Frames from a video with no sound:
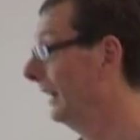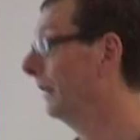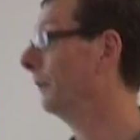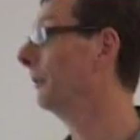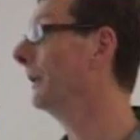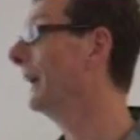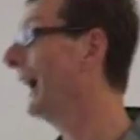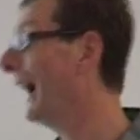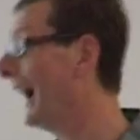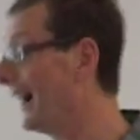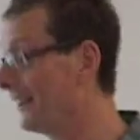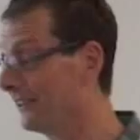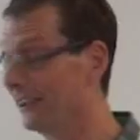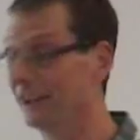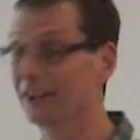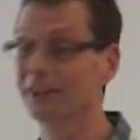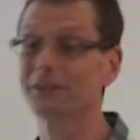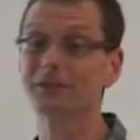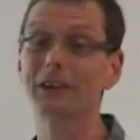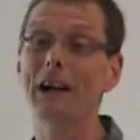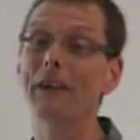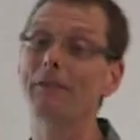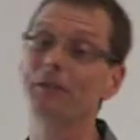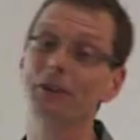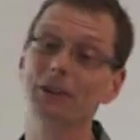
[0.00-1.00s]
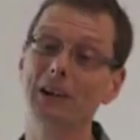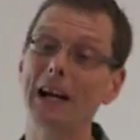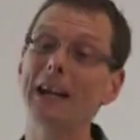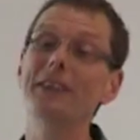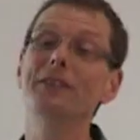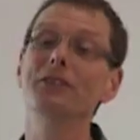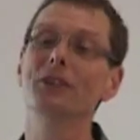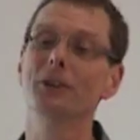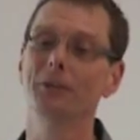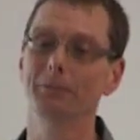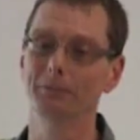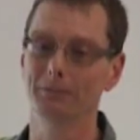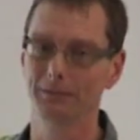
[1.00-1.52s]
We had a
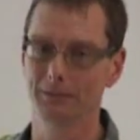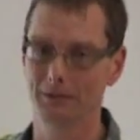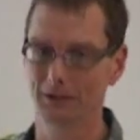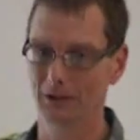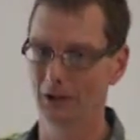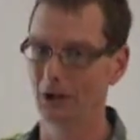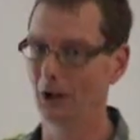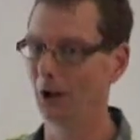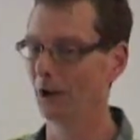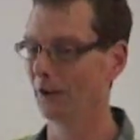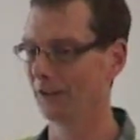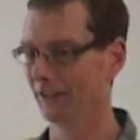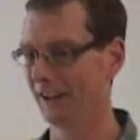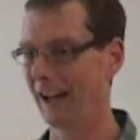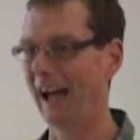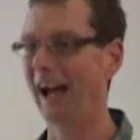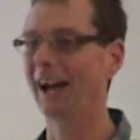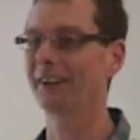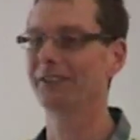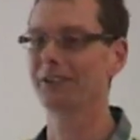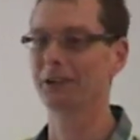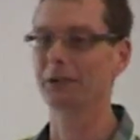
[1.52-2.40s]
referendum on that,